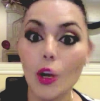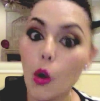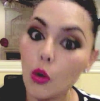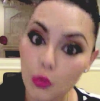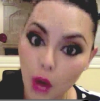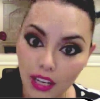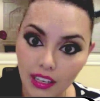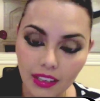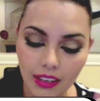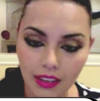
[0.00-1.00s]
Cold
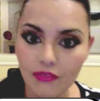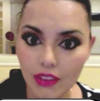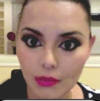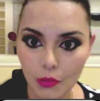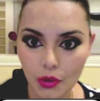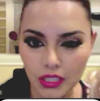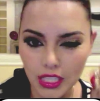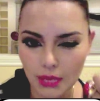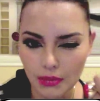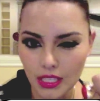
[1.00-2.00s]
water, very important,
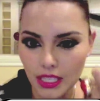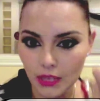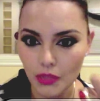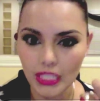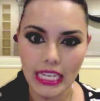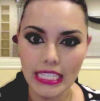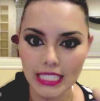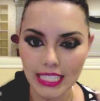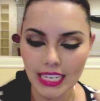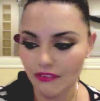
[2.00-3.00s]
keeps the skin really nice,
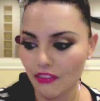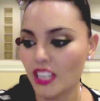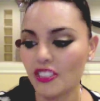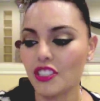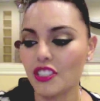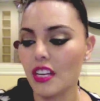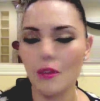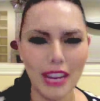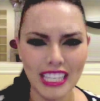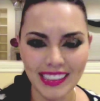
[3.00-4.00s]
tight, fresh,
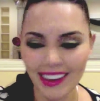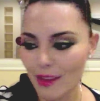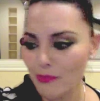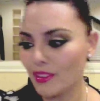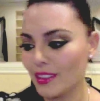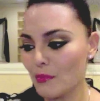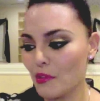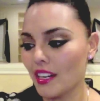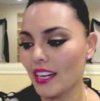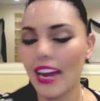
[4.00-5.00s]
wakes you up in the
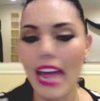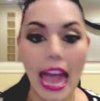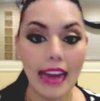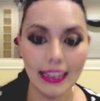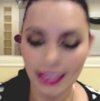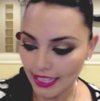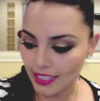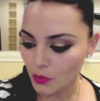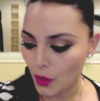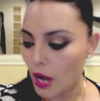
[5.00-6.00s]
morning and at night
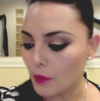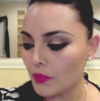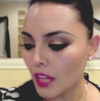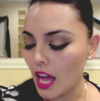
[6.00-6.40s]
as well.